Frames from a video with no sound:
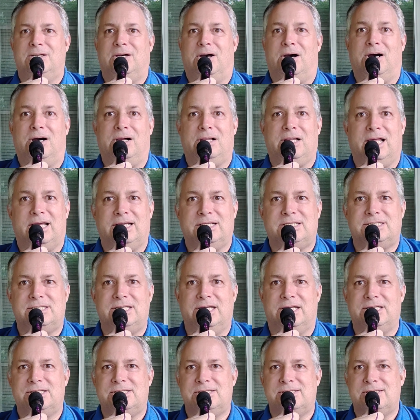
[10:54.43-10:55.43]

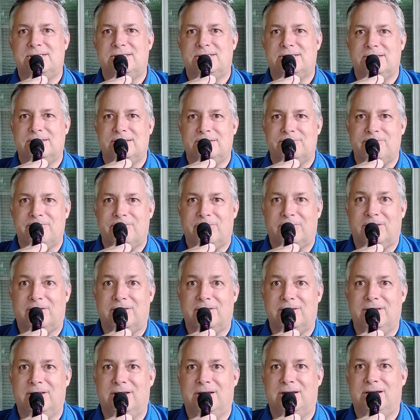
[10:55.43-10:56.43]
all-access
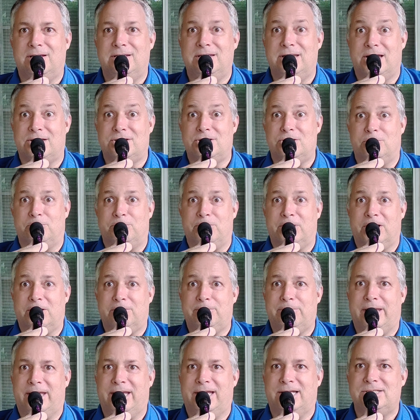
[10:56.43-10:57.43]
National
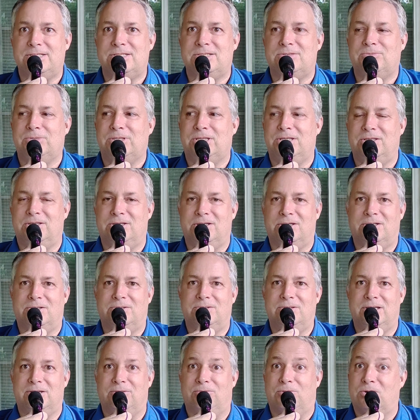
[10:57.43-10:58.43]
Park Pass. We can
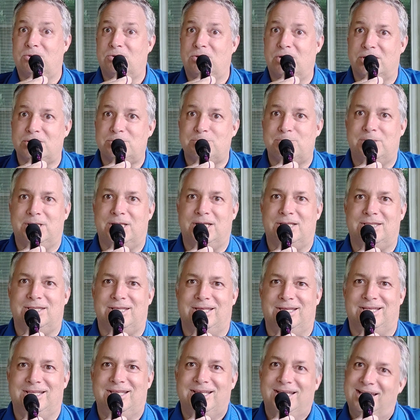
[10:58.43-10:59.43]
go, and it won't cost me
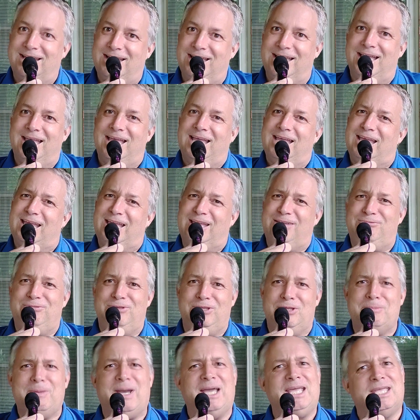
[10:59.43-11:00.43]
anything. If
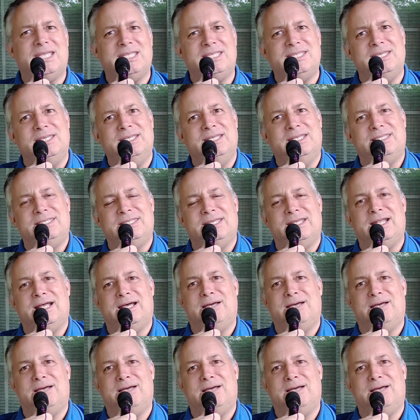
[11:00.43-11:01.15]
you might get the hint that